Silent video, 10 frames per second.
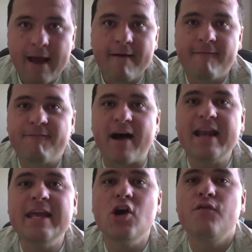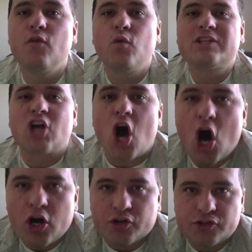fighting over what's
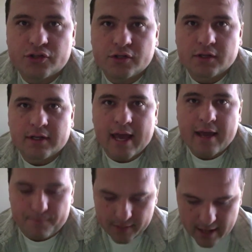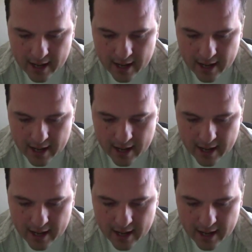ours, okay?